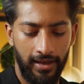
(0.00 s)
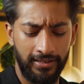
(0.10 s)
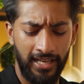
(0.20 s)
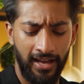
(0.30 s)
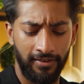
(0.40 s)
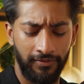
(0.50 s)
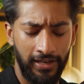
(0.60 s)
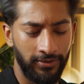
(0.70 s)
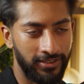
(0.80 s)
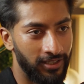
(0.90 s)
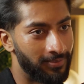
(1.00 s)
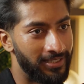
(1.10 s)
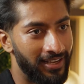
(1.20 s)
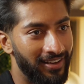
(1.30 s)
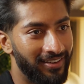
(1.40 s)
Is that video still up
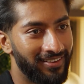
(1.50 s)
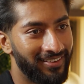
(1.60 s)
today?